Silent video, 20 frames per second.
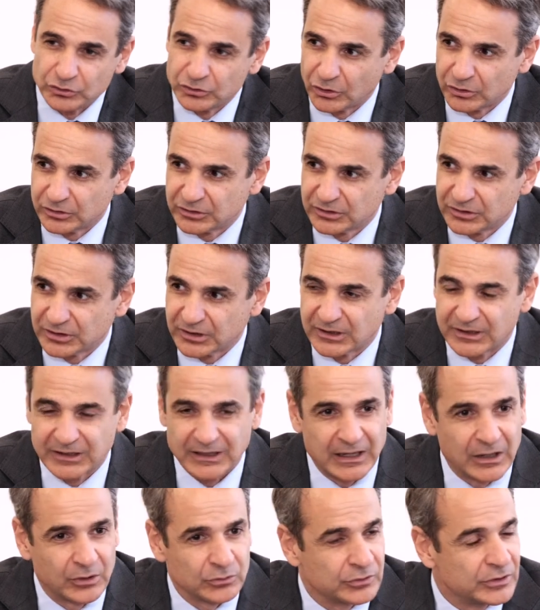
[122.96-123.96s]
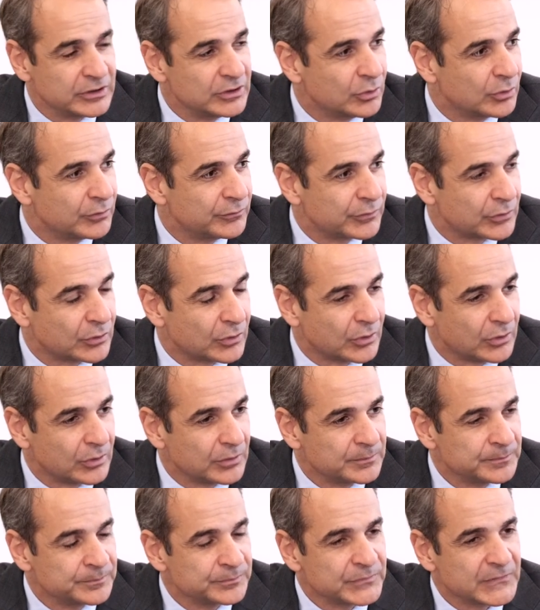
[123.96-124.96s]
not cloud the
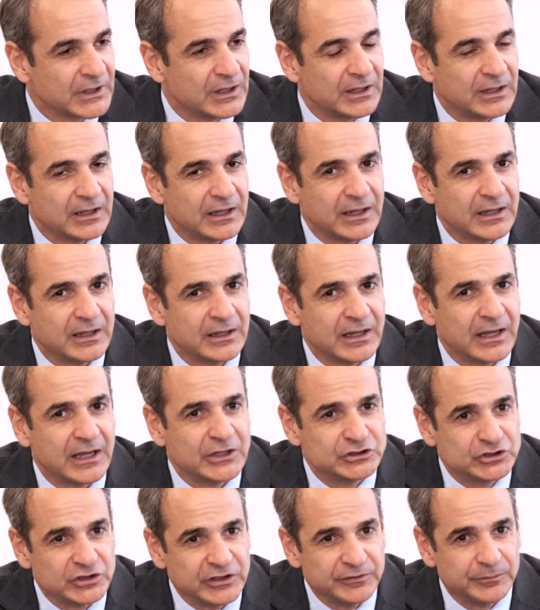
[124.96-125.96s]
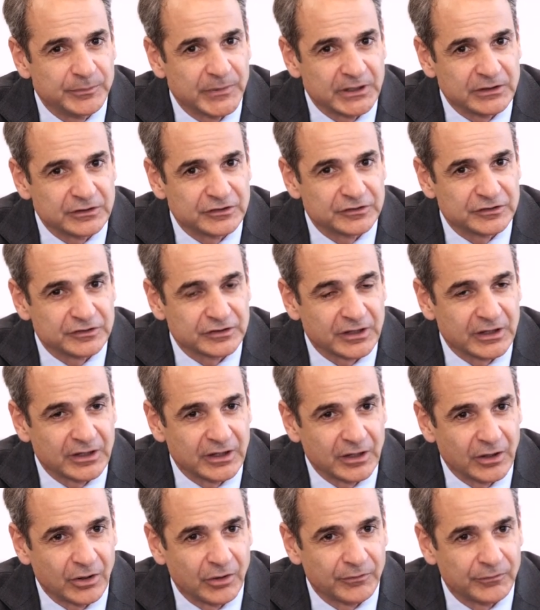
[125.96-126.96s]
overall achievements
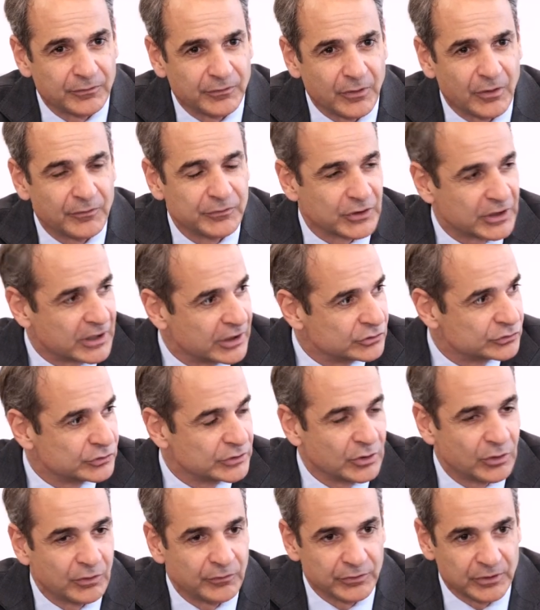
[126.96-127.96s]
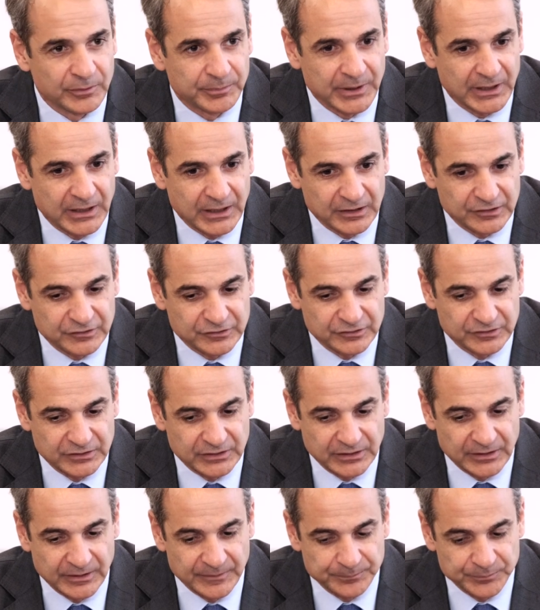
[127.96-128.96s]
of, of the country over the
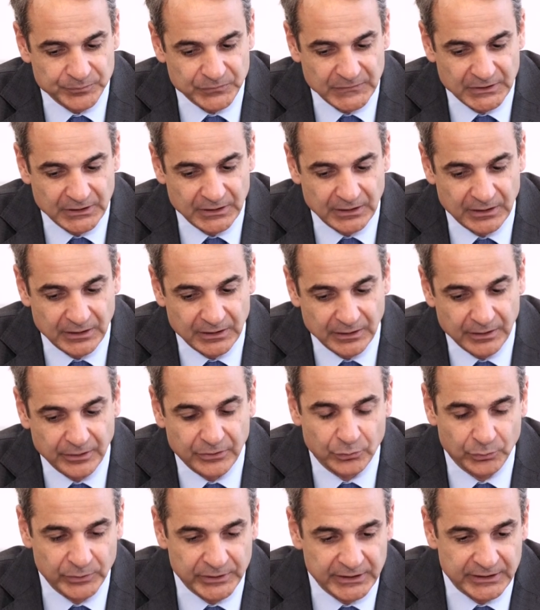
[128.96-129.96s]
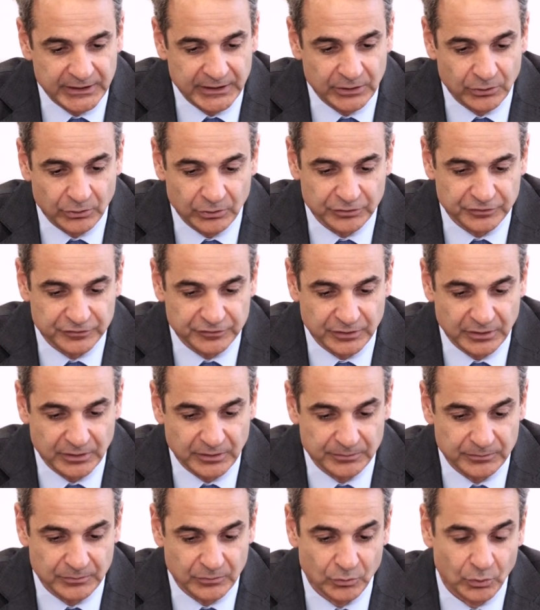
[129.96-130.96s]
past um, three years.
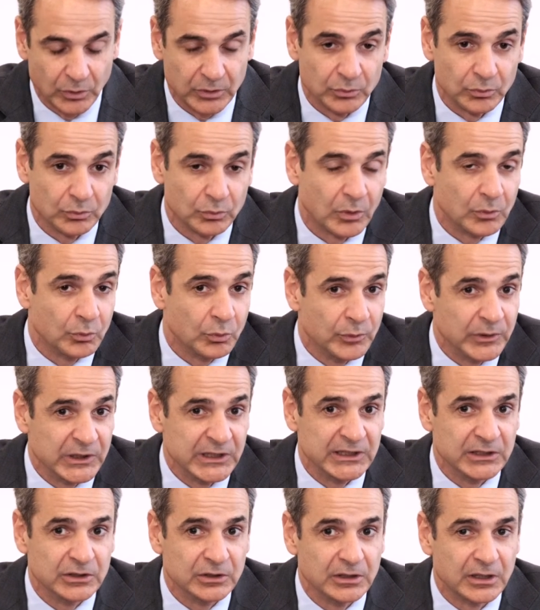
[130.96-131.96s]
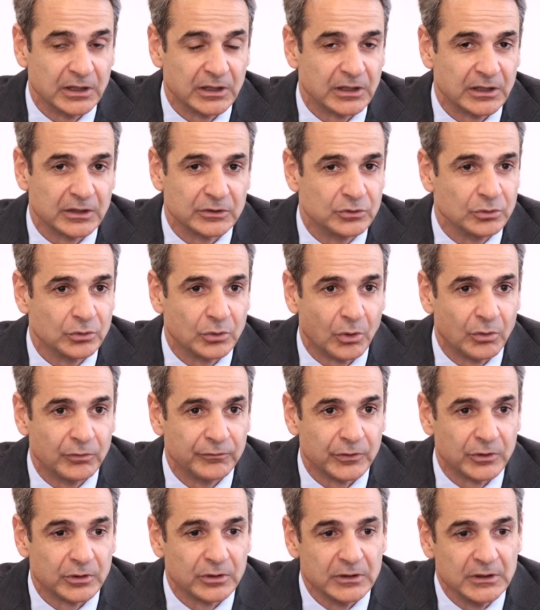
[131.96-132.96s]
Um, when, when we took
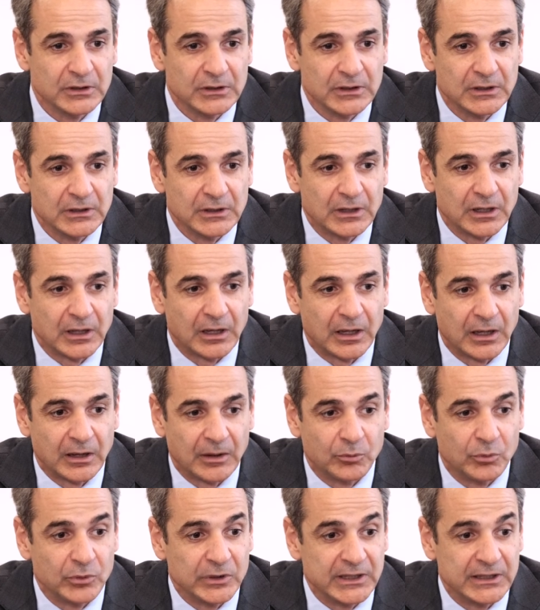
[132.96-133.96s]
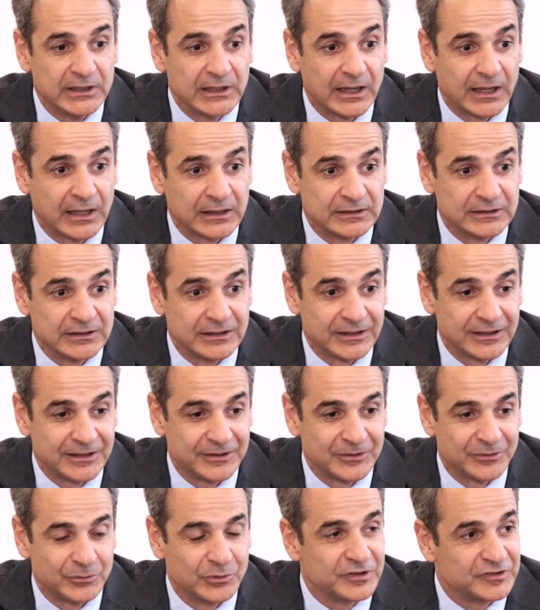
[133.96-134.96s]
over, uh, we had
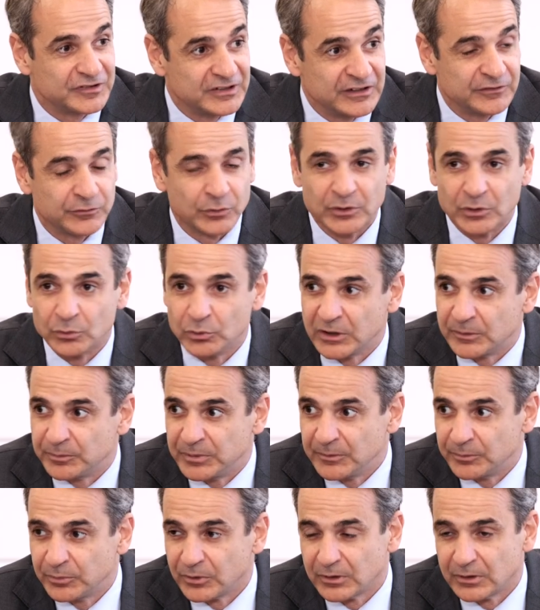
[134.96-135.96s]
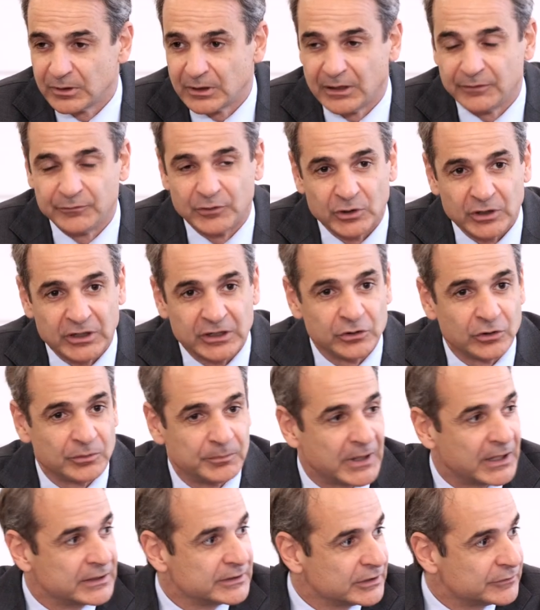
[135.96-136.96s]
uh, received from the Greek people a very clear
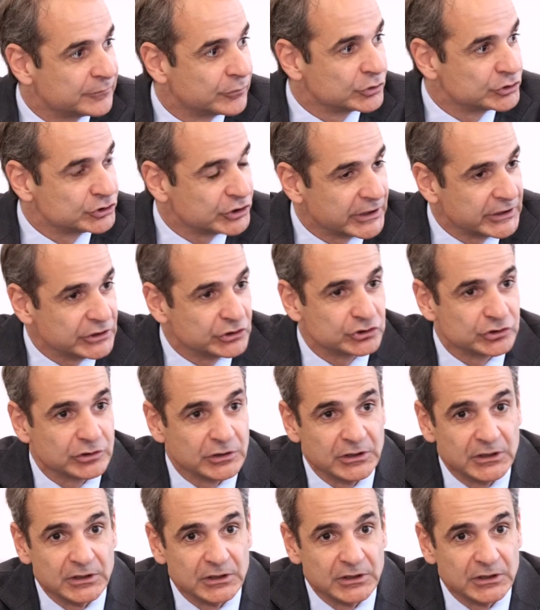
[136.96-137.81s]
mandate for change